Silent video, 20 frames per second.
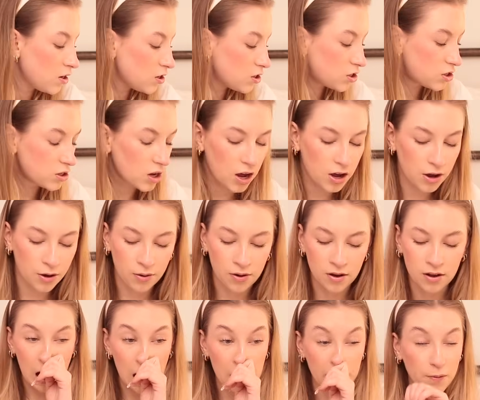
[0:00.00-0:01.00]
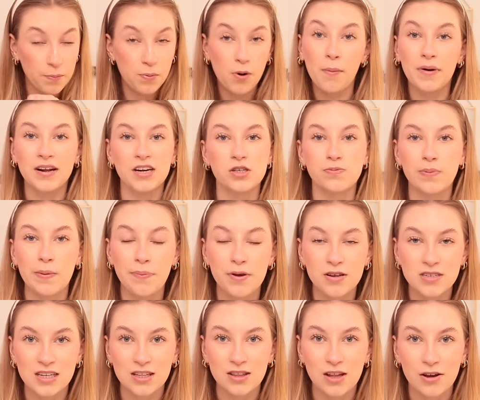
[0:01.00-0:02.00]
So I will probably just be
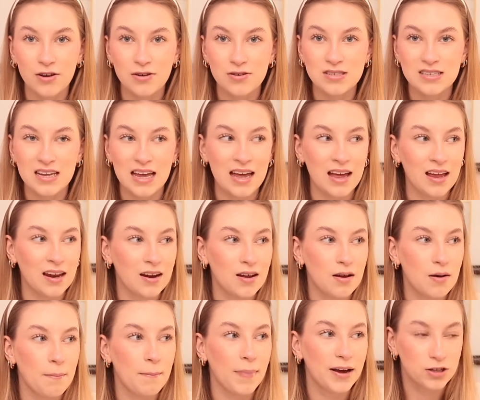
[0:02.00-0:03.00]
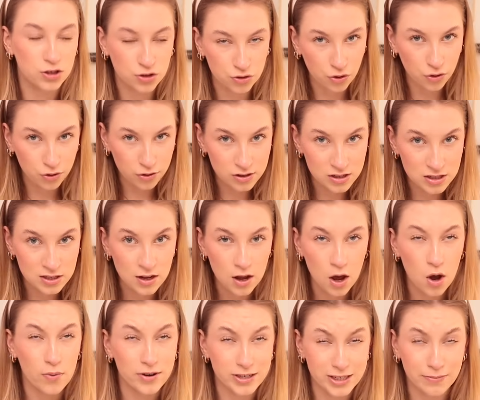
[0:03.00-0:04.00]
putting those in my drawers,
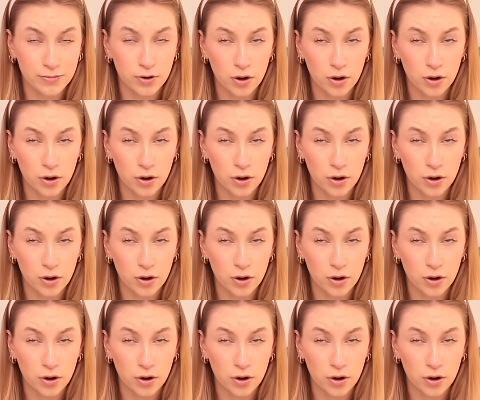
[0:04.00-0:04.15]
which I'm